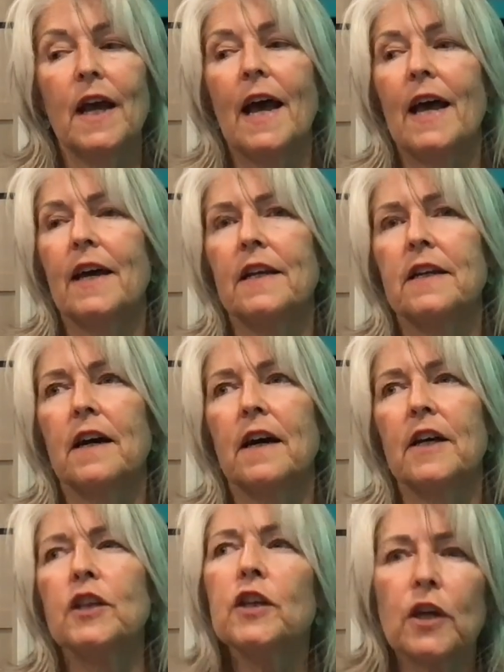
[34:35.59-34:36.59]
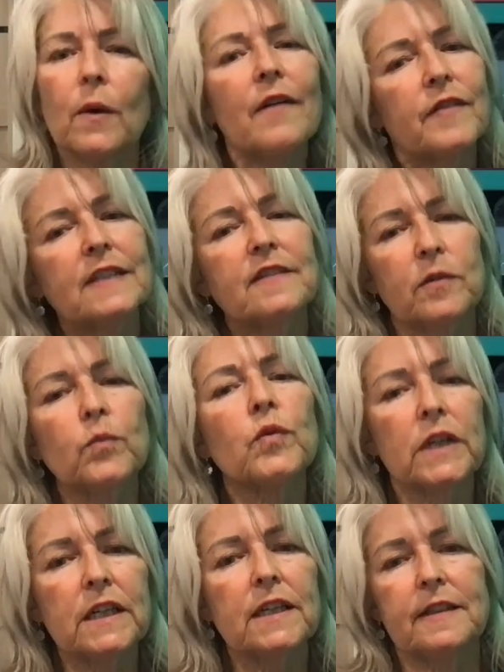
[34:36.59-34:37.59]
And, I've got some
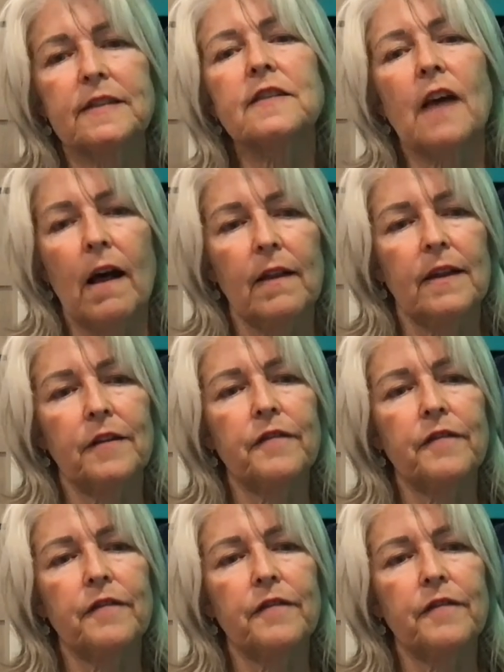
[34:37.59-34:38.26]
really solid